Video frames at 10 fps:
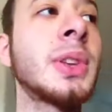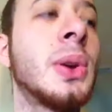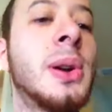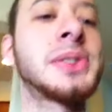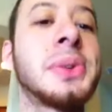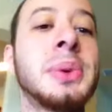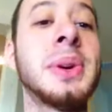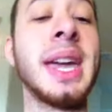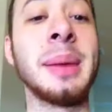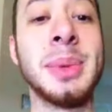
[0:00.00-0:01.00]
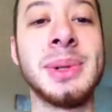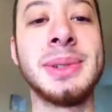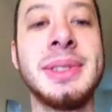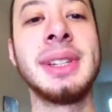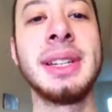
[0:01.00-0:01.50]
also, we were
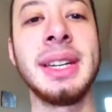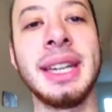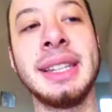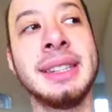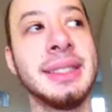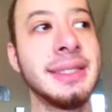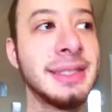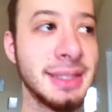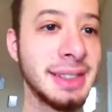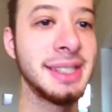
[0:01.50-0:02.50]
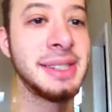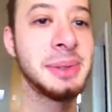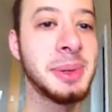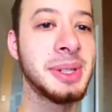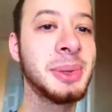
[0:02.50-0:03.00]
able, and this
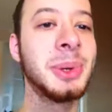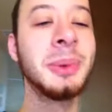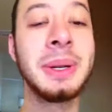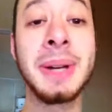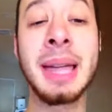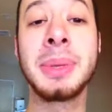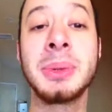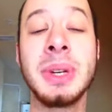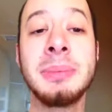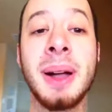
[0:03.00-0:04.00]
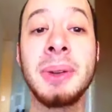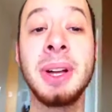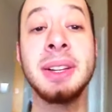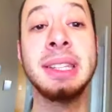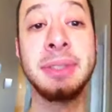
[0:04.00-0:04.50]
is what's cool, we were able to remodel
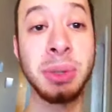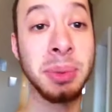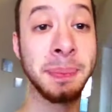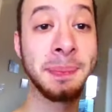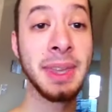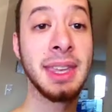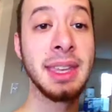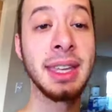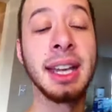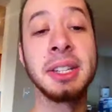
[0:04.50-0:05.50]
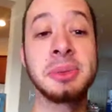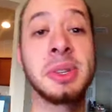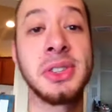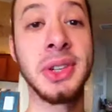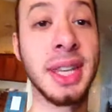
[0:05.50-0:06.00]
our living room. And I just
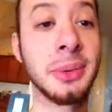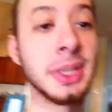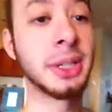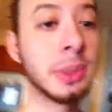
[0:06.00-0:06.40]
want to show you that really